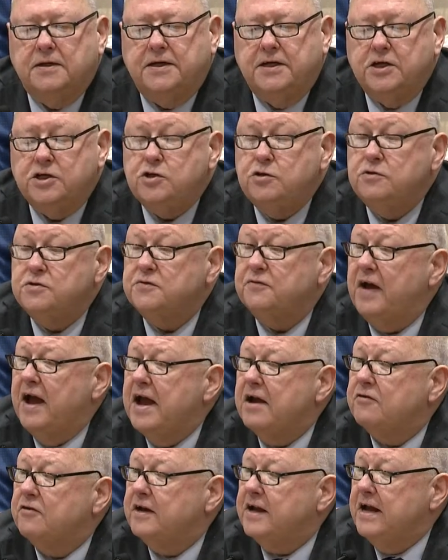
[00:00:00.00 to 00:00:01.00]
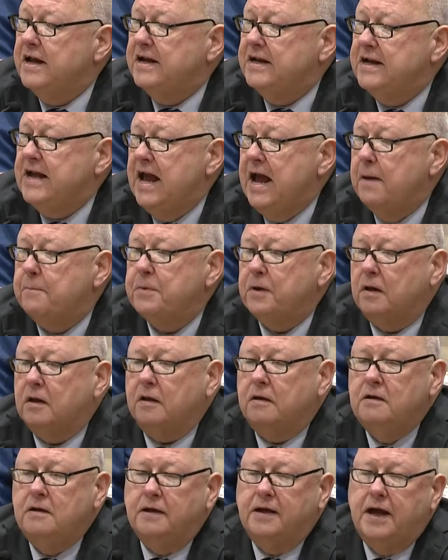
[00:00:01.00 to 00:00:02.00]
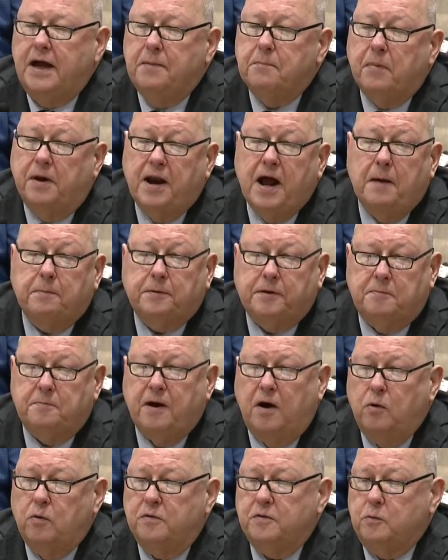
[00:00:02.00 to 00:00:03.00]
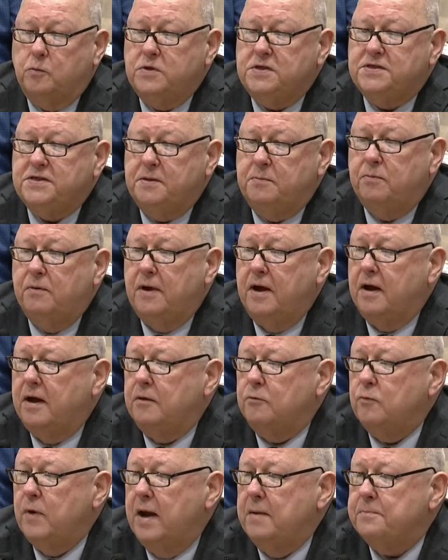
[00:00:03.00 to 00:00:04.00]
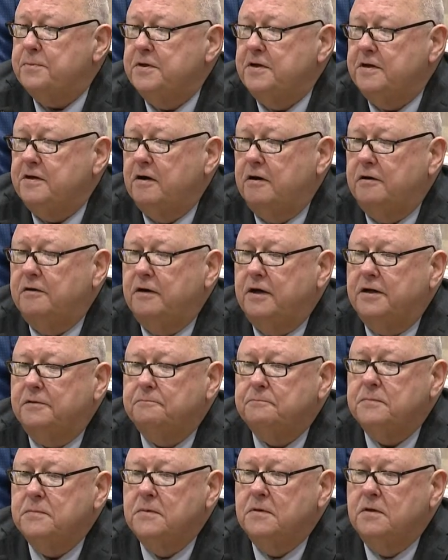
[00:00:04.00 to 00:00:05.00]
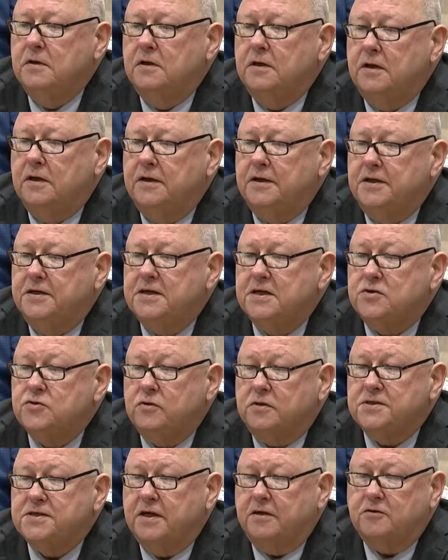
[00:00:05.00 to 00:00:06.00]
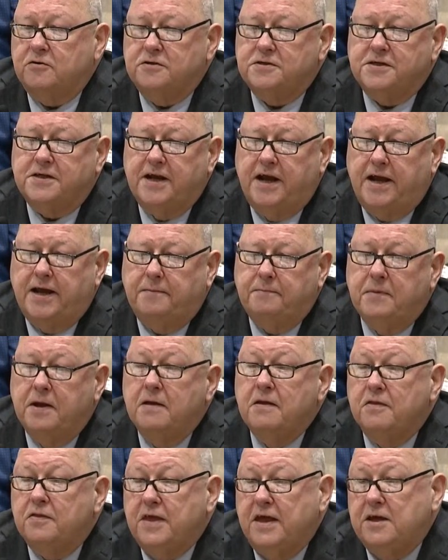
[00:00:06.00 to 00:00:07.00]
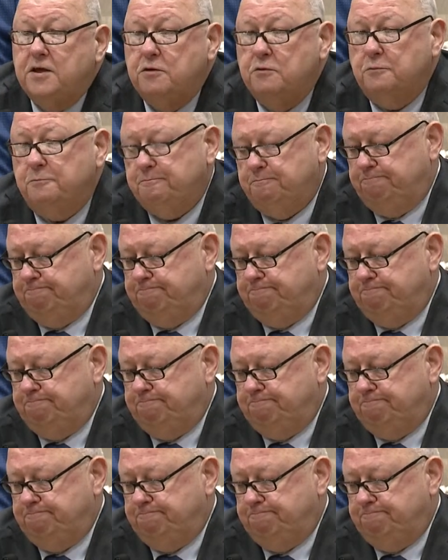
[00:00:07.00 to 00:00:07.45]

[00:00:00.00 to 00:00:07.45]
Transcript: issues of aggregating capital and monopoly power that we see rampant in our industrial sectors today. Thank you.